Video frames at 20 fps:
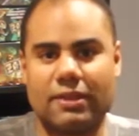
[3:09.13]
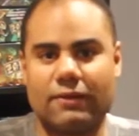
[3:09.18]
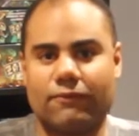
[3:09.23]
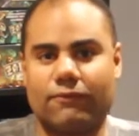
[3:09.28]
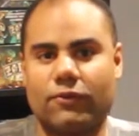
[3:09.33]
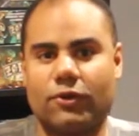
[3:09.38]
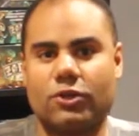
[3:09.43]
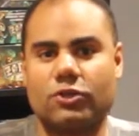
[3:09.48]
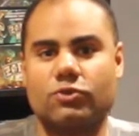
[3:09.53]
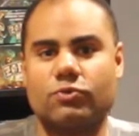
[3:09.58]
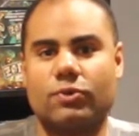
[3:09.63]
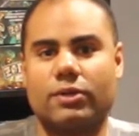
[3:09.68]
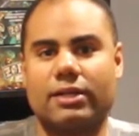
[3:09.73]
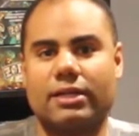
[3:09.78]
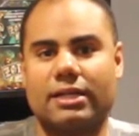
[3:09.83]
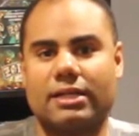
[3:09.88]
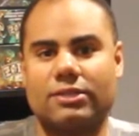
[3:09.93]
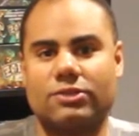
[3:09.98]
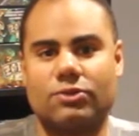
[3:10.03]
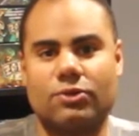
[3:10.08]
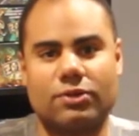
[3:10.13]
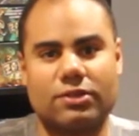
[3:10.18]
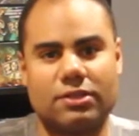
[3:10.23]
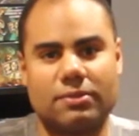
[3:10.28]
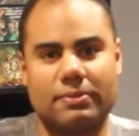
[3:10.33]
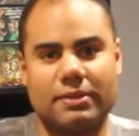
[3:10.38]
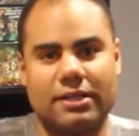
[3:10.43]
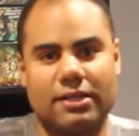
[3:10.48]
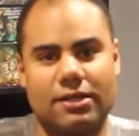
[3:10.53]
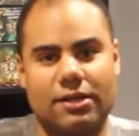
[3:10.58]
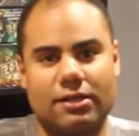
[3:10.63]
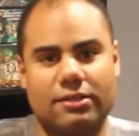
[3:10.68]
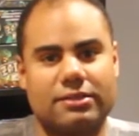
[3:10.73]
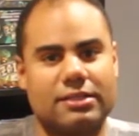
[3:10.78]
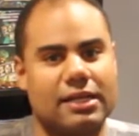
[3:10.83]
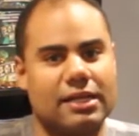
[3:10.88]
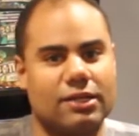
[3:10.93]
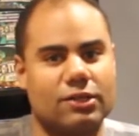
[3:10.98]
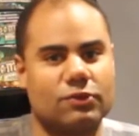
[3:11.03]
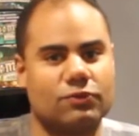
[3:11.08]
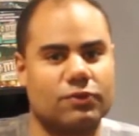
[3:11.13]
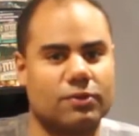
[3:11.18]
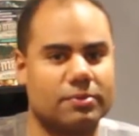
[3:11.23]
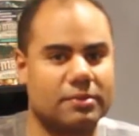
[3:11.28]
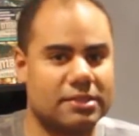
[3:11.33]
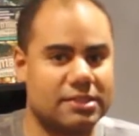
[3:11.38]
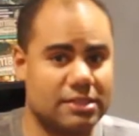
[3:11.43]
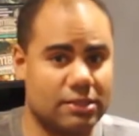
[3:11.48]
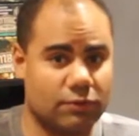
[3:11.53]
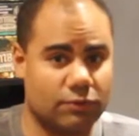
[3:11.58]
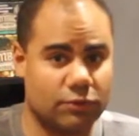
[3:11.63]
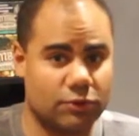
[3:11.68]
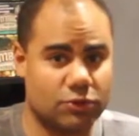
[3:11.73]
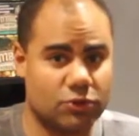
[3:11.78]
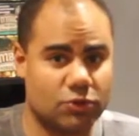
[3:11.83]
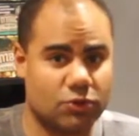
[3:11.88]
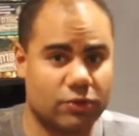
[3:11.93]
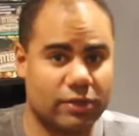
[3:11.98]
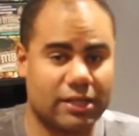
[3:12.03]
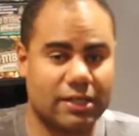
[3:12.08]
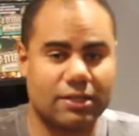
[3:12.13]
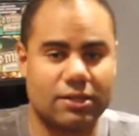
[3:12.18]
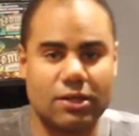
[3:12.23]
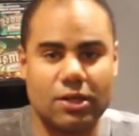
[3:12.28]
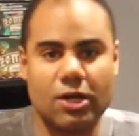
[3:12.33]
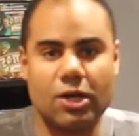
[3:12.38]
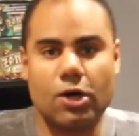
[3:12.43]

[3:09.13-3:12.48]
the first one is going to be called Tales from the Silver Screen,